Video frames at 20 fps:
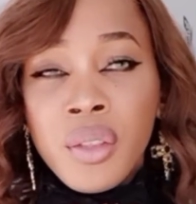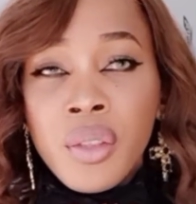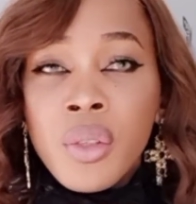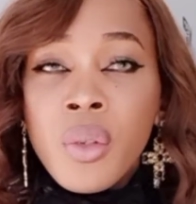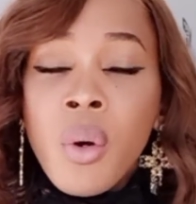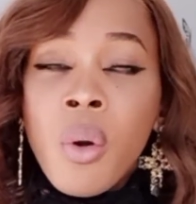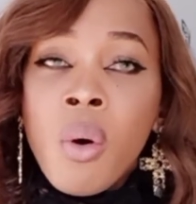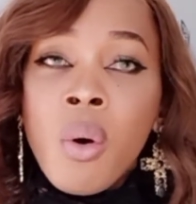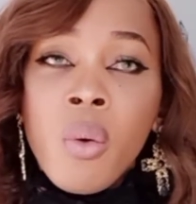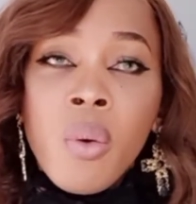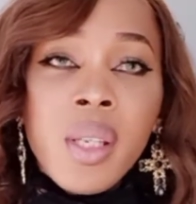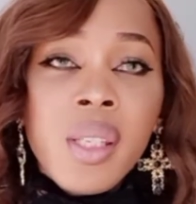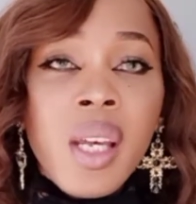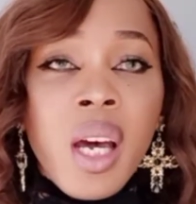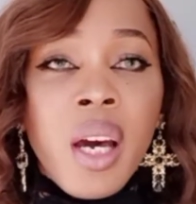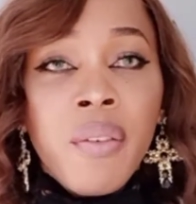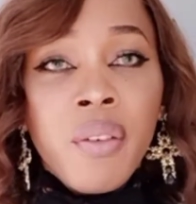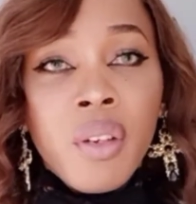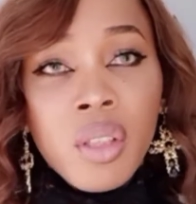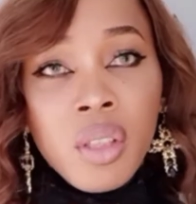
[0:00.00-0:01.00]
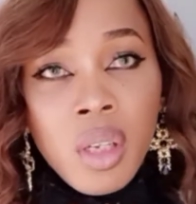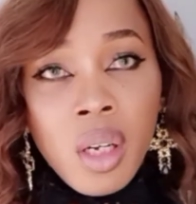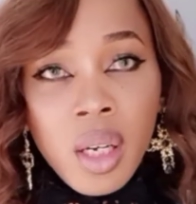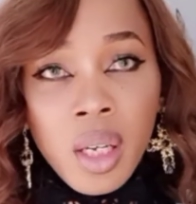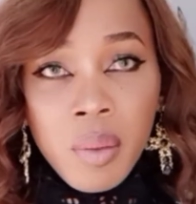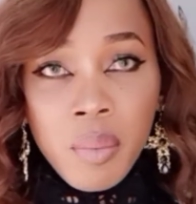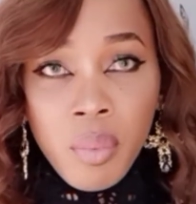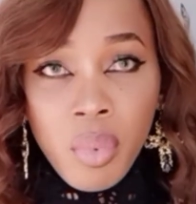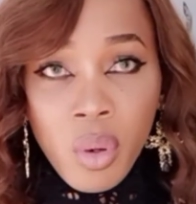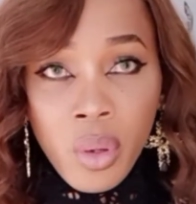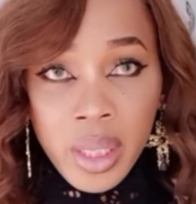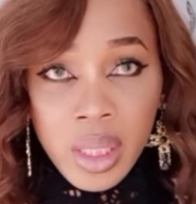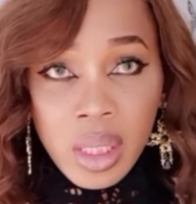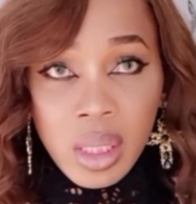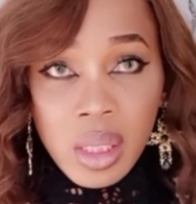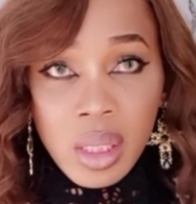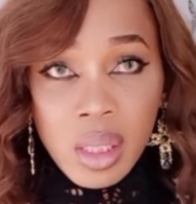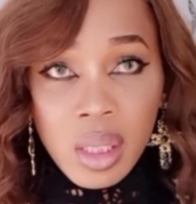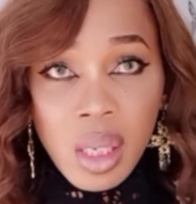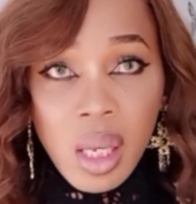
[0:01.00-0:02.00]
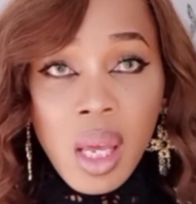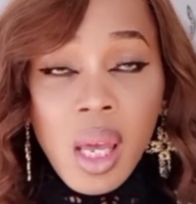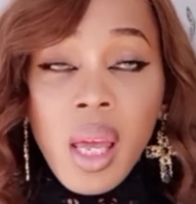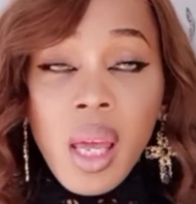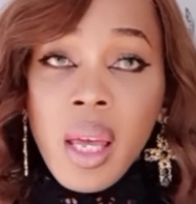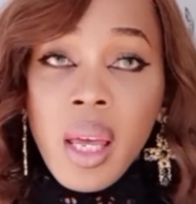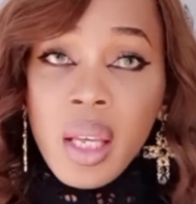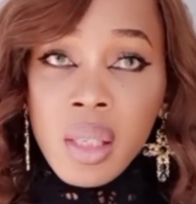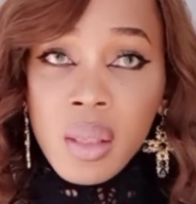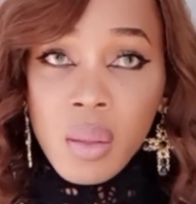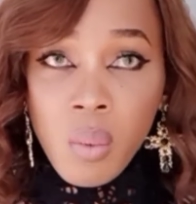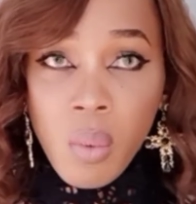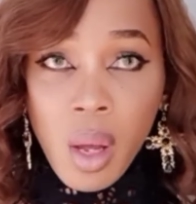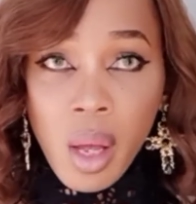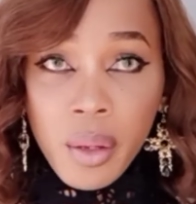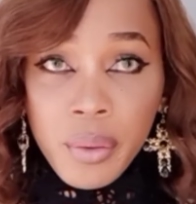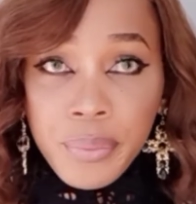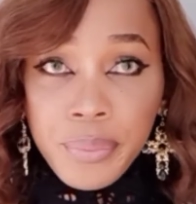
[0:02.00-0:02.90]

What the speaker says: So always have your talking points as well.